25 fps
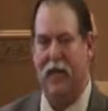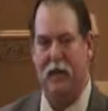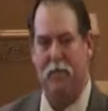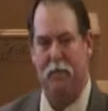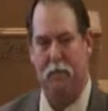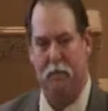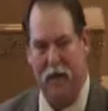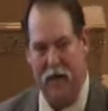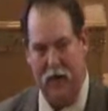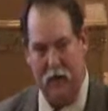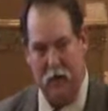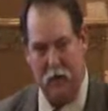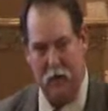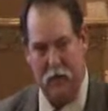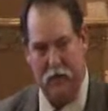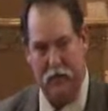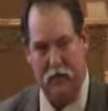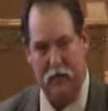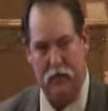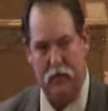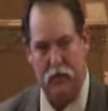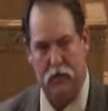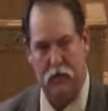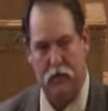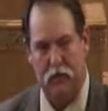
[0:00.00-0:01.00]
a
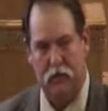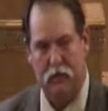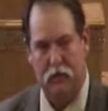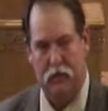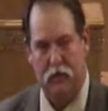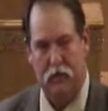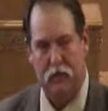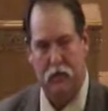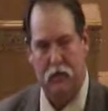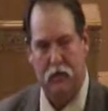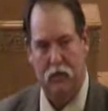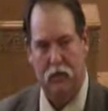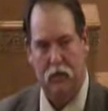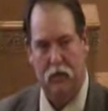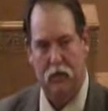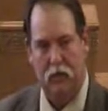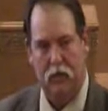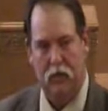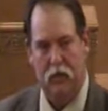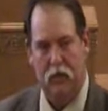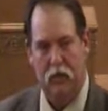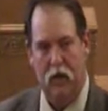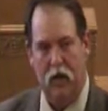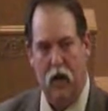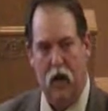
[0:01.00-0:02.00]
marriage
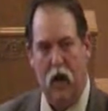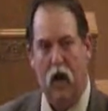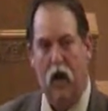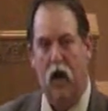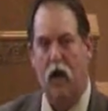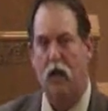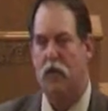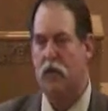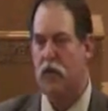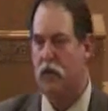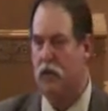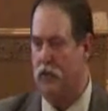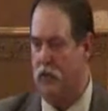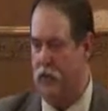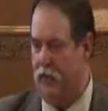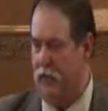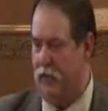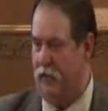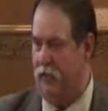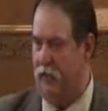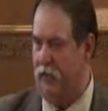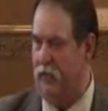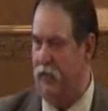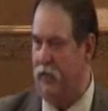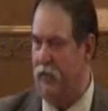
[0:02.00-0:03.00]
other
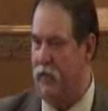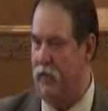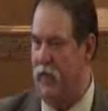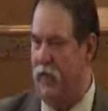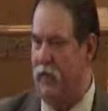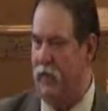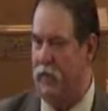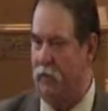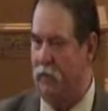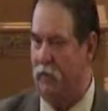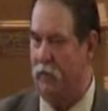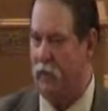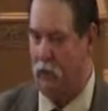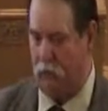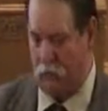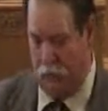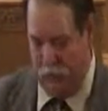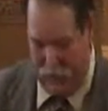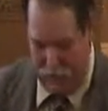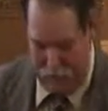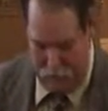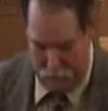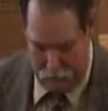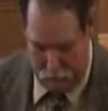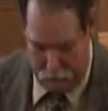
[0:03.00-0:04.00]
than the death of a
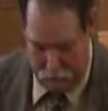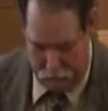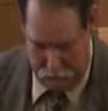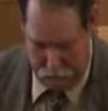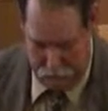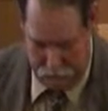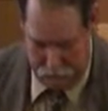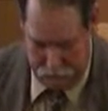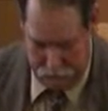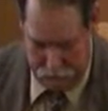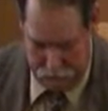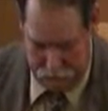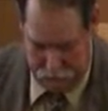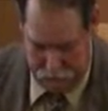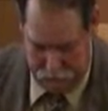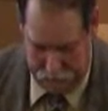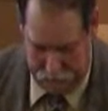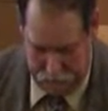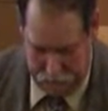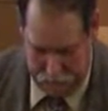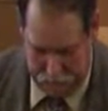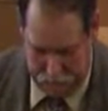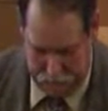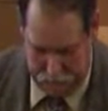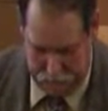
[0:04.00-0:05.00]
spouse.
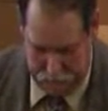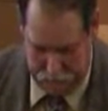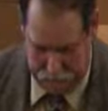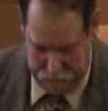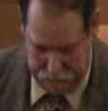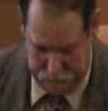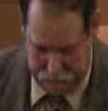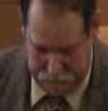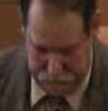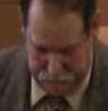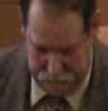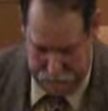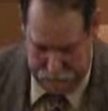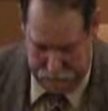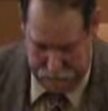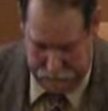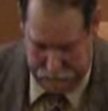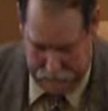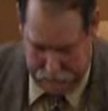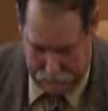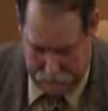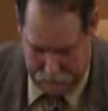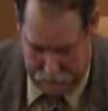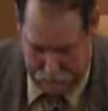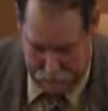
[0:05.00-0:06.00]
He
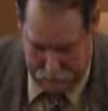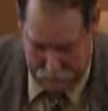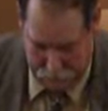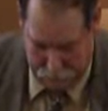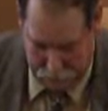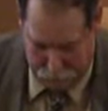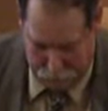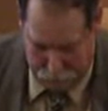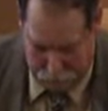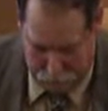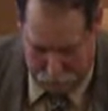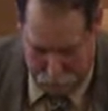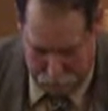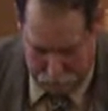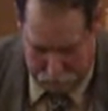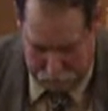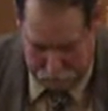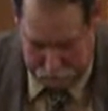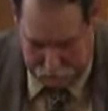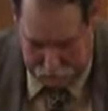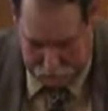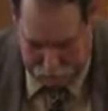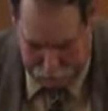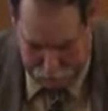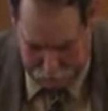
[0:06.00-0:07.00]
said, except
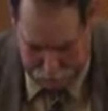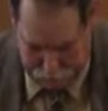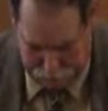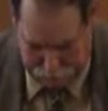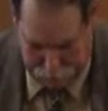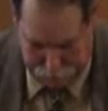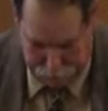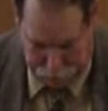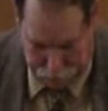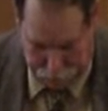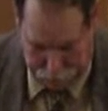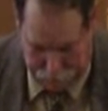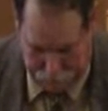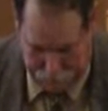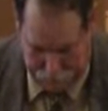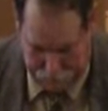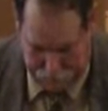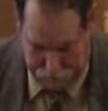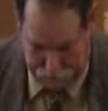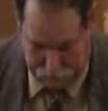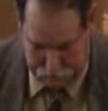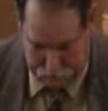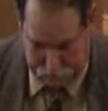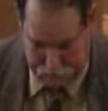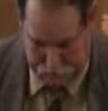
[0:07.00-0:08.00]
to be for
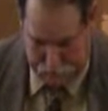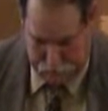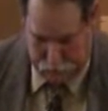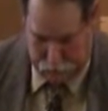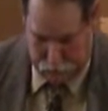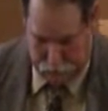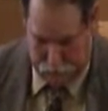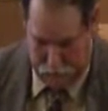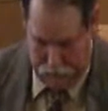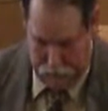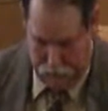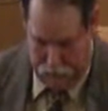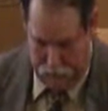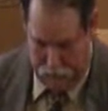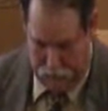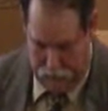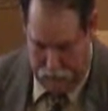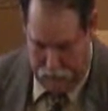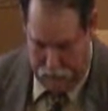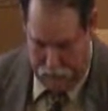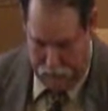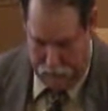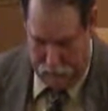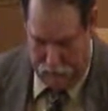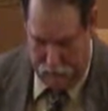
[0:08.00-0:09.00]
fornication, and shall marry
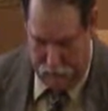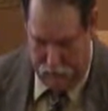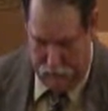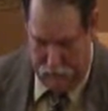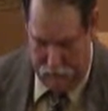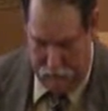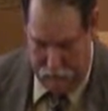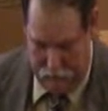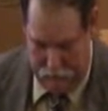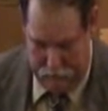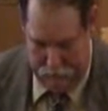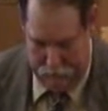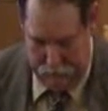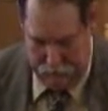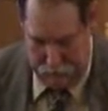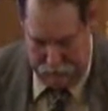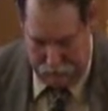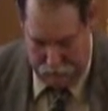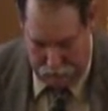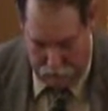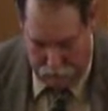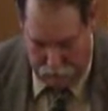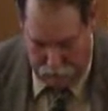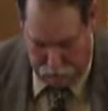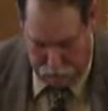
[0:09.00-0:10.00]
another, commits
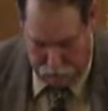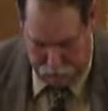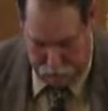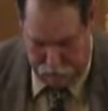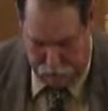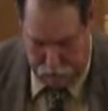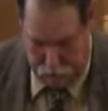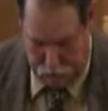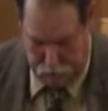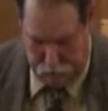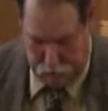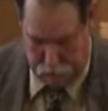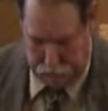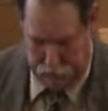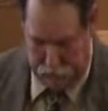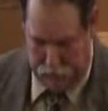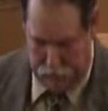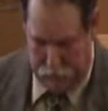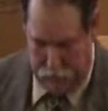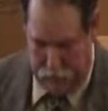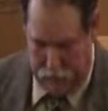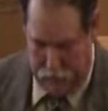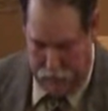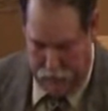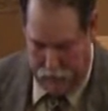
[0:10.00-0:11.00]
adultery, and
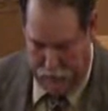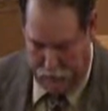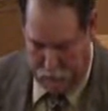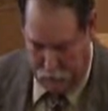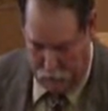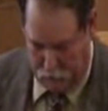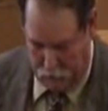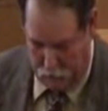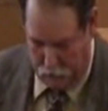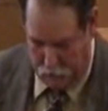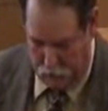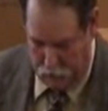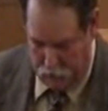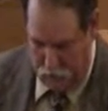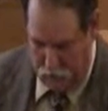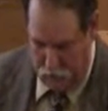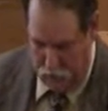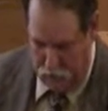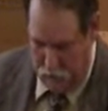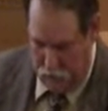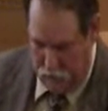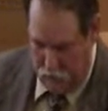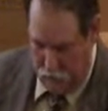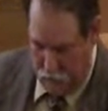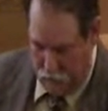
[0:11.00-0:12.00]
whosoever marries her,
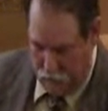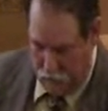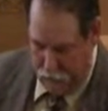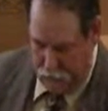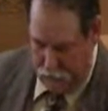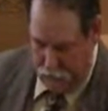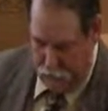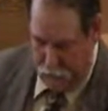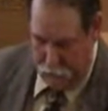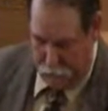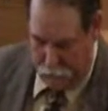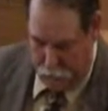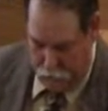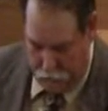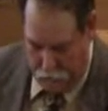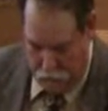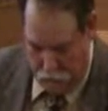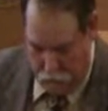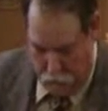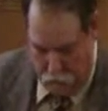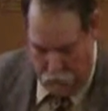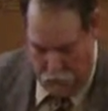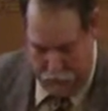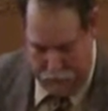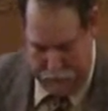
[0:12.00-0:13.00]
which is put
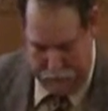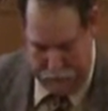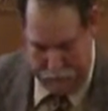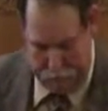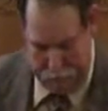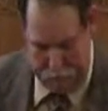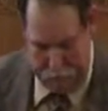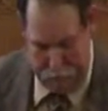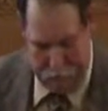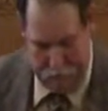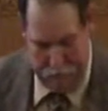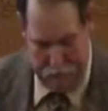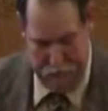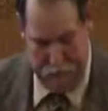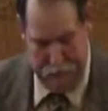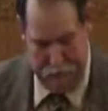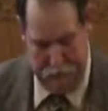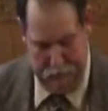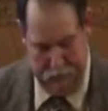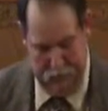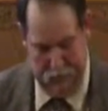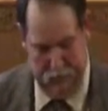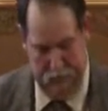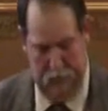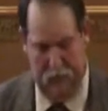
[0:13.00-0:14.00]
away,
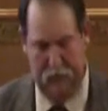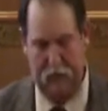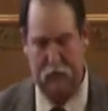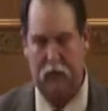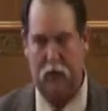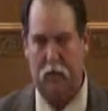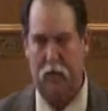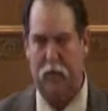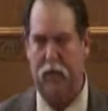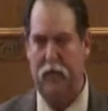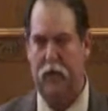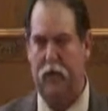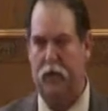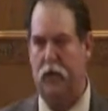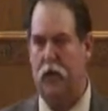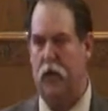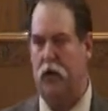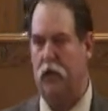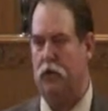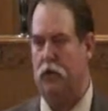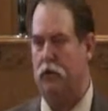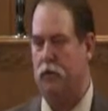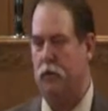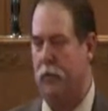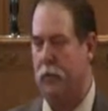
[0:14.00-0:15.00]
doth commit
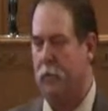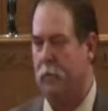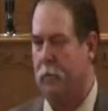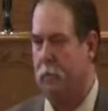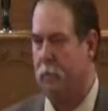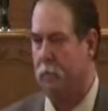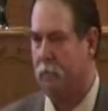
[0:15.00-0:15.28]
adultery.